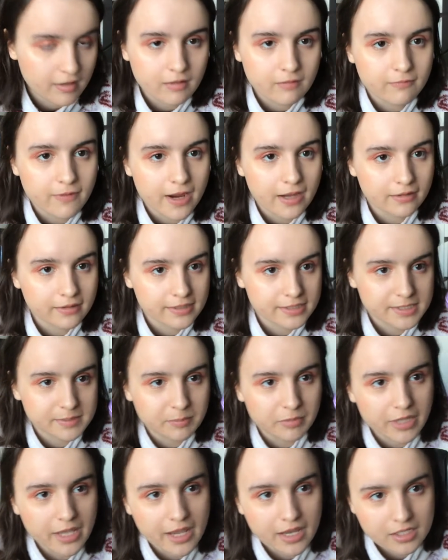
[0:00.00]
violet
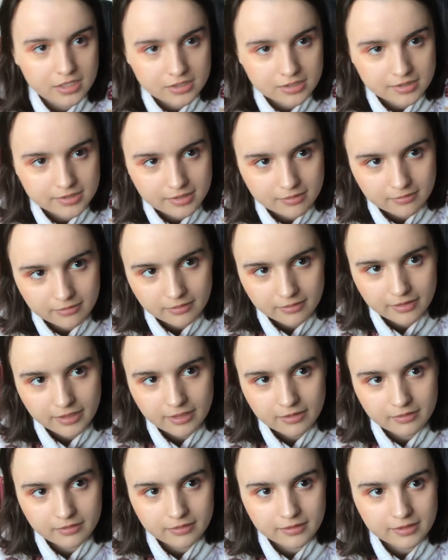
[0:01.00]
splash. So
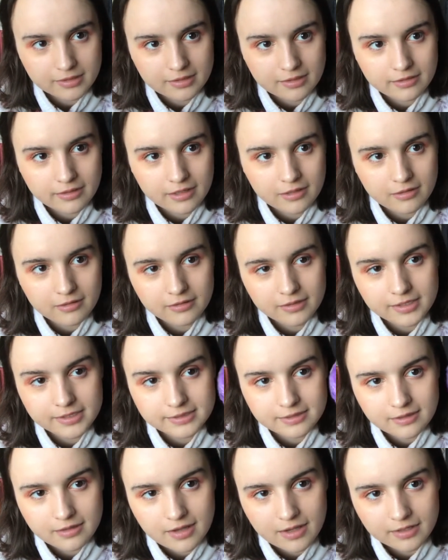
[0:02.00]
they call these
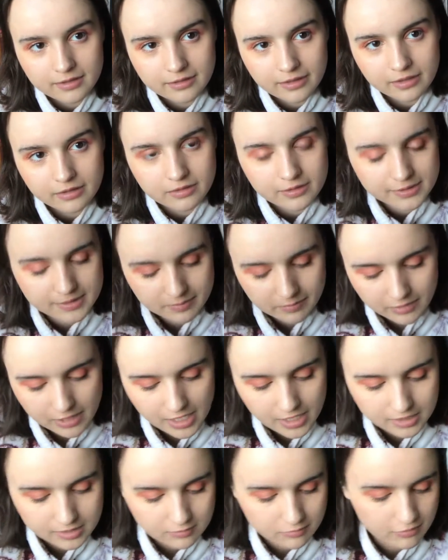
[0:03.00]
kind of like the
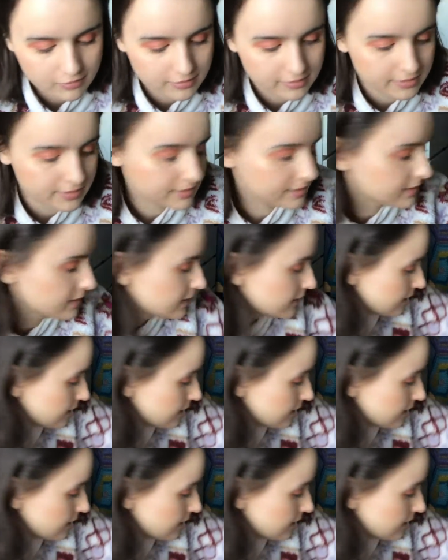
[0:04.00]
splash ones.